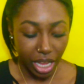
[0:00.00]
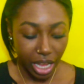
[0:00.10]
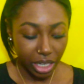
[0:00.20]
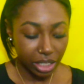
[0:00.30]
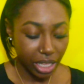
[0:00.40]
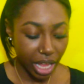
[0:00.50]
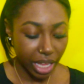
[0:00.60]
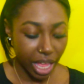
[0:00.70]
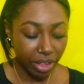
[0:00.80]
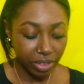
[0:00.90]
And it's
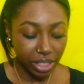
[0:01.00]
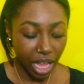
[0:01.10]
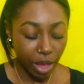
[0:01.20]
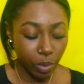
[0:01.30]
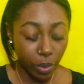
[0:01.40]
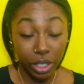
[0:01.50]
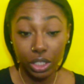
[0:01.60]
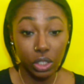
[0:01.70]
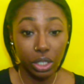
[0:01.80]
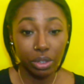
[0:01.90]
like every time we
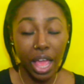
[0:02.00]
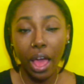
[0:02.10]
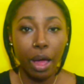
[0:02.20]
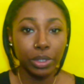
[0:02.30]
wanted to chill now,